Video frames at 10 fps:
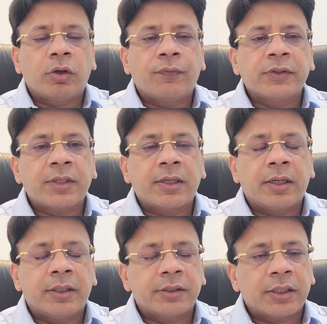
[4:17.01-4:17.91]
officer
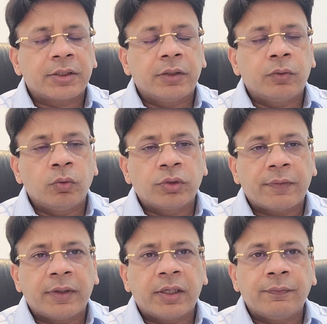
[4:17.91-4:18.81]
under section
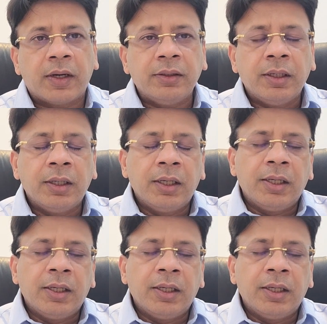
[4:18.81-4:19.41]
271